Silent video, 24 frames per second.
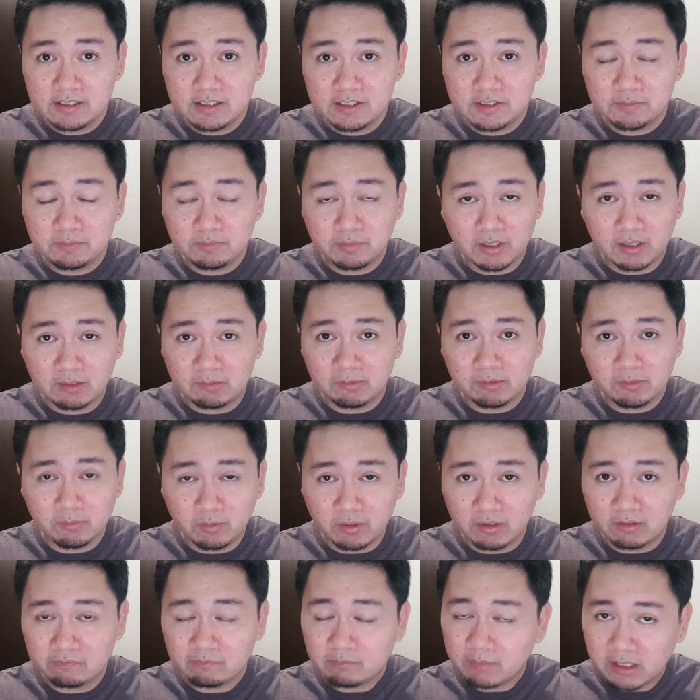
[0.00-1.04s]
This is probably
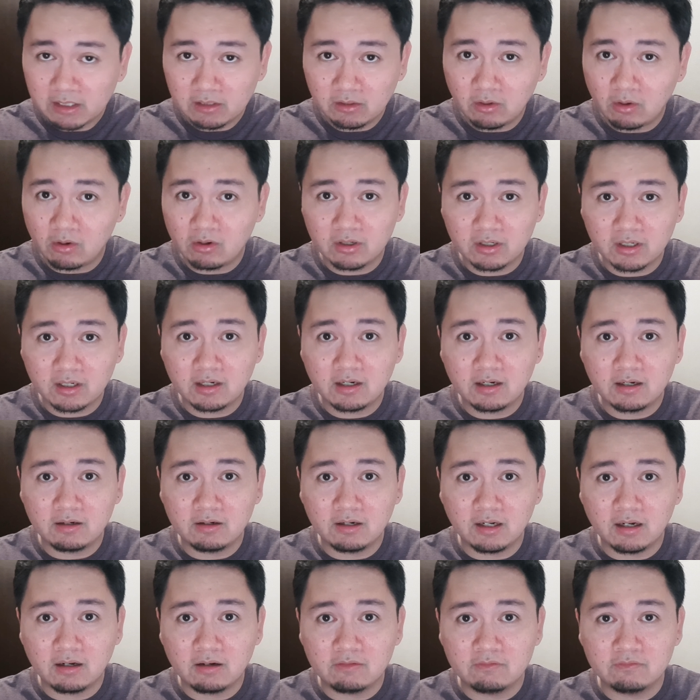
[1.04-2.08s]
one of my longer
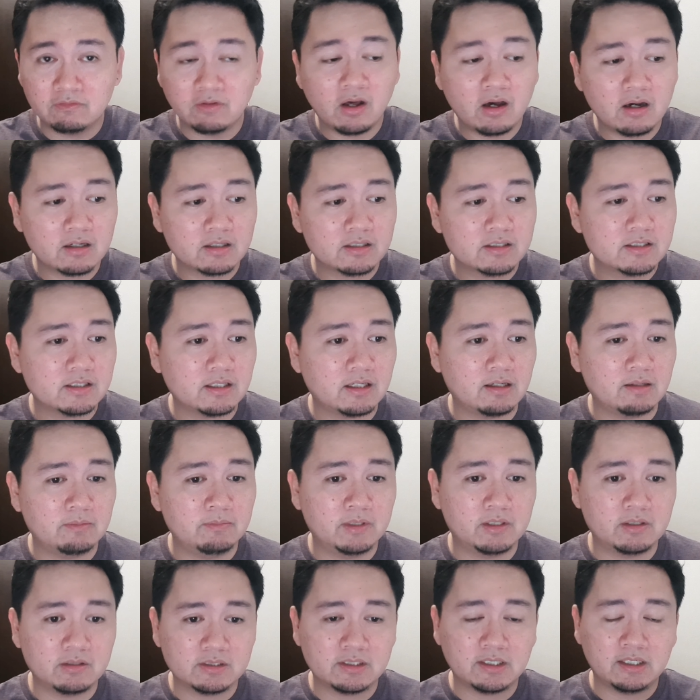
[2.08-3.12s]
vlogs
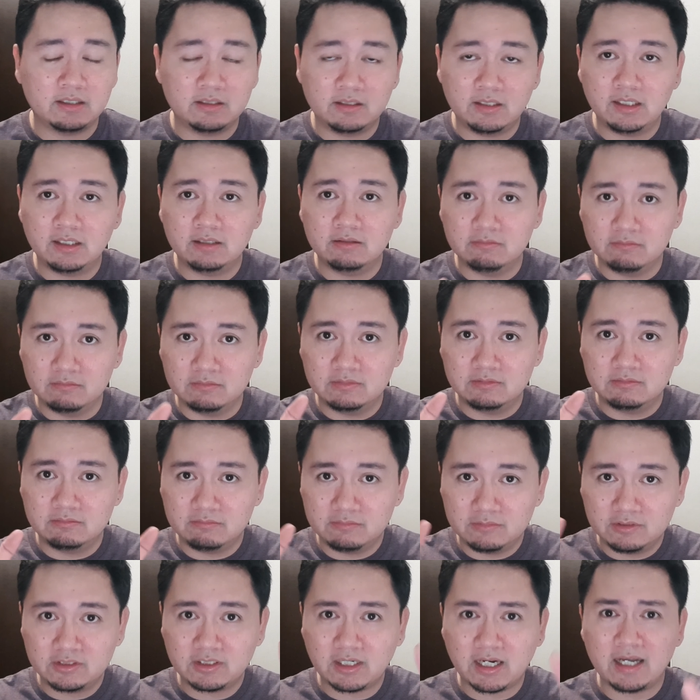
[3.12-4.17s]
because I did
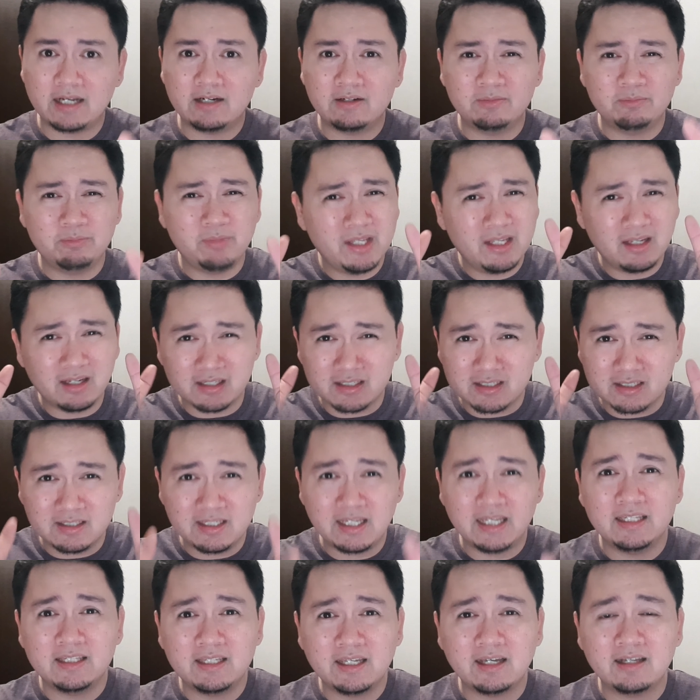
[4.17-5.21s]
try to be as
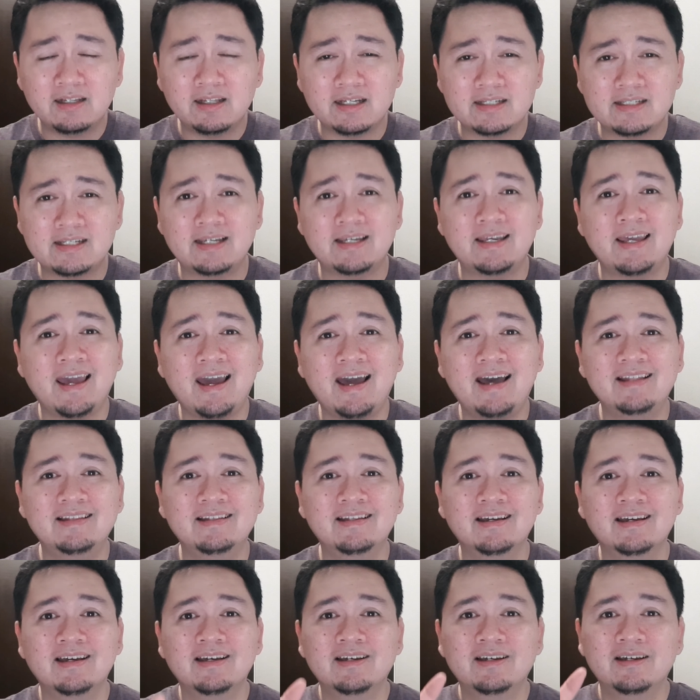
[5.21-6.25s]
detailed as I
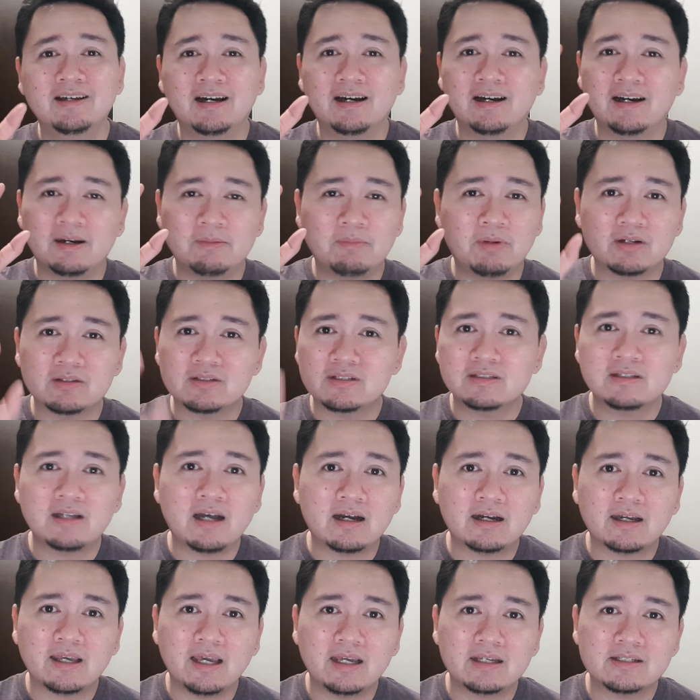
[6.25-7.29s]
can about
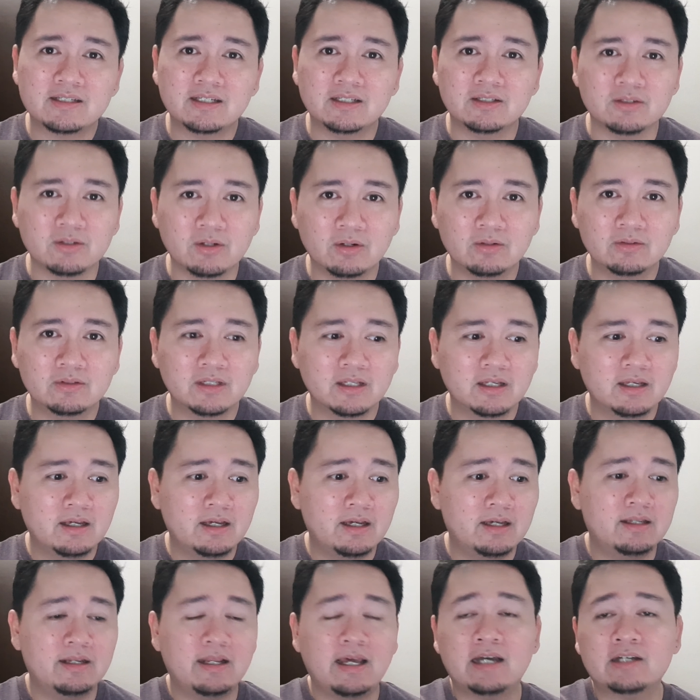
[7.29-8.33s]
StockX and GOAT,
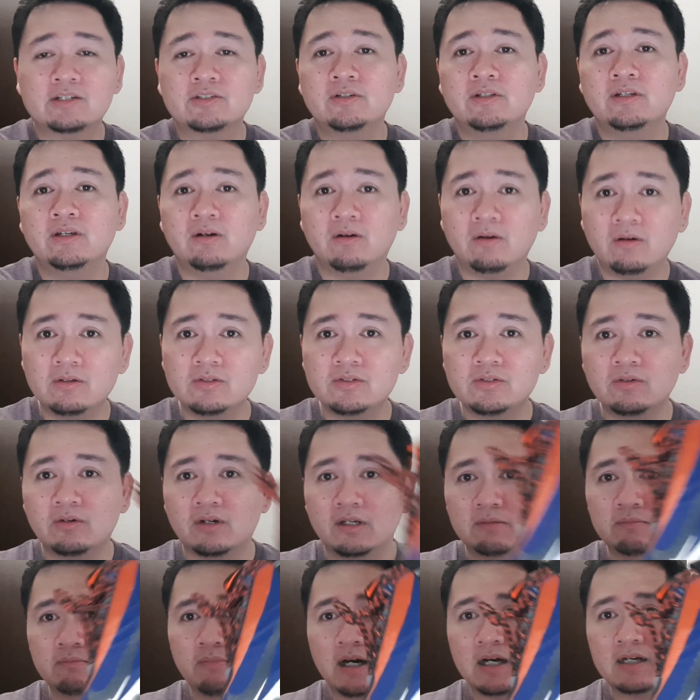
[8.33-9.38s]
and actually also
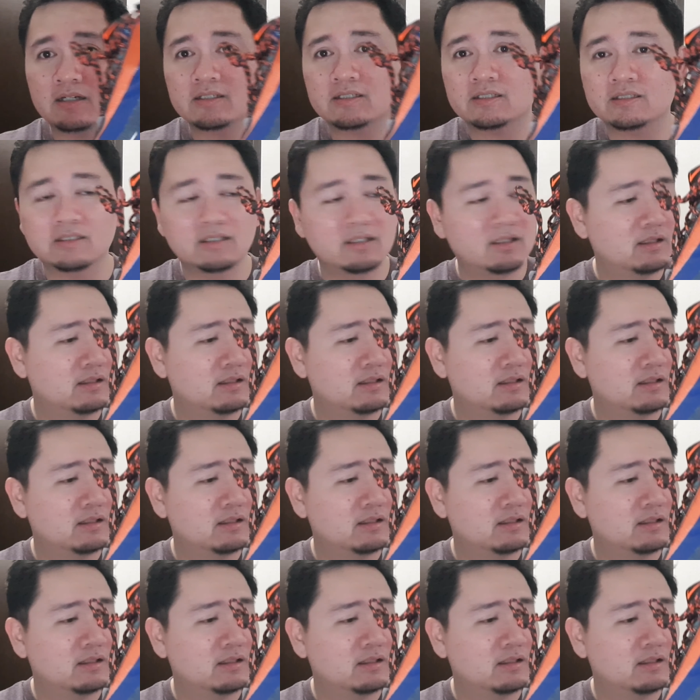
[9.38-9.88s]
unboxed